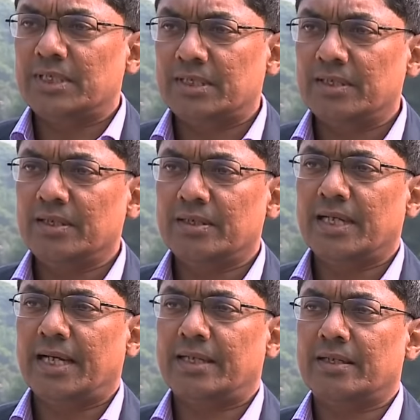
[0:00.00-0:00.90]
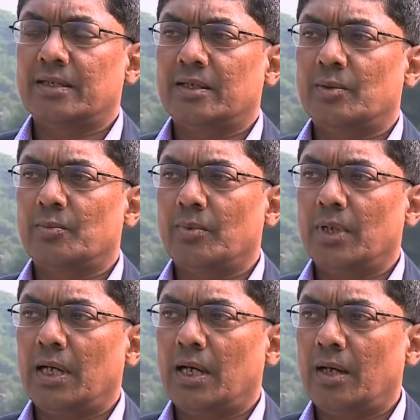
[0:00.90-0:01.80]
question. That
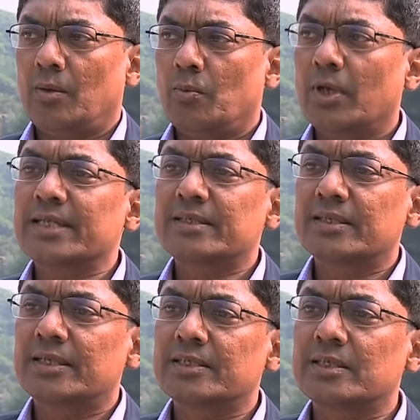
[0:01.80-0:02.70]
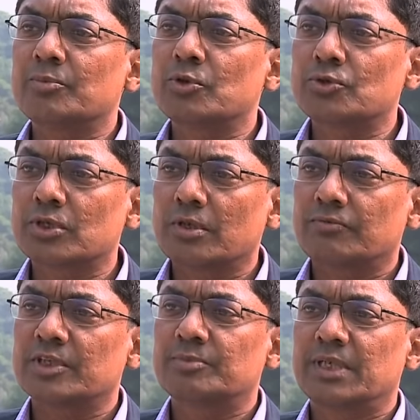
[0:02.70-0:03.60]
what is the distribution
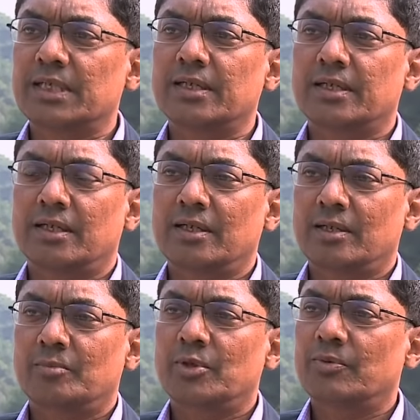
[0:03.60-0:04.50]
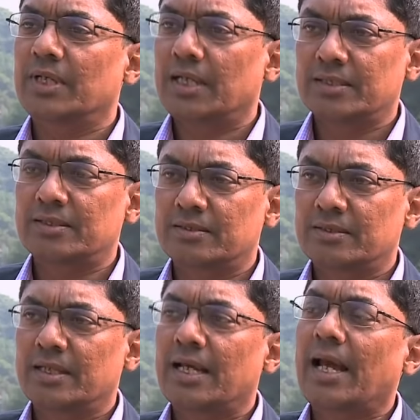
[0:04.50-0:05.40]
of this material okay. between us
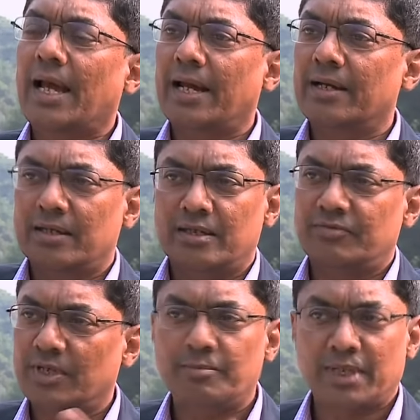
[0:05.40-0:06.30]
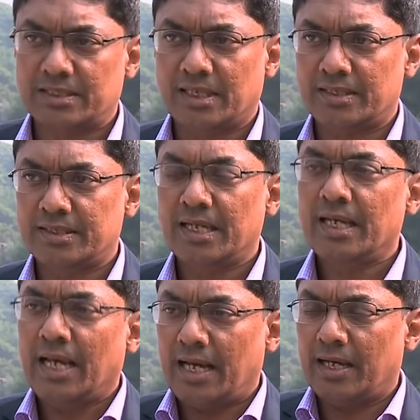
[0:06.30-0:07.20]
and different pulsars. Uh-huh.
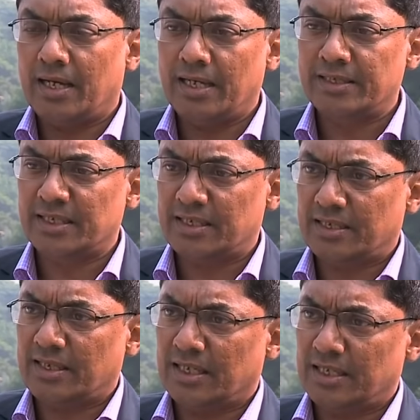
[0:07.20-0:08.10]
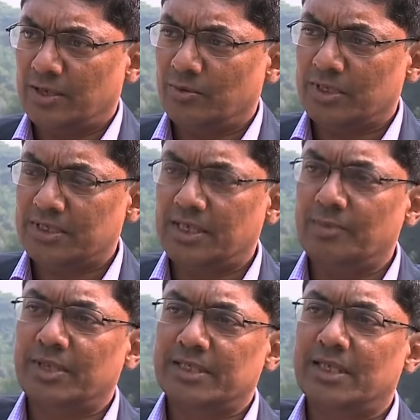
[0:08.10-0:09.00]
Uh -huh. is it continuously
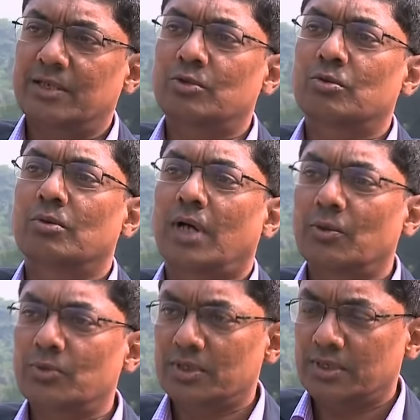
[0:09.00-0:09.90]
present throughout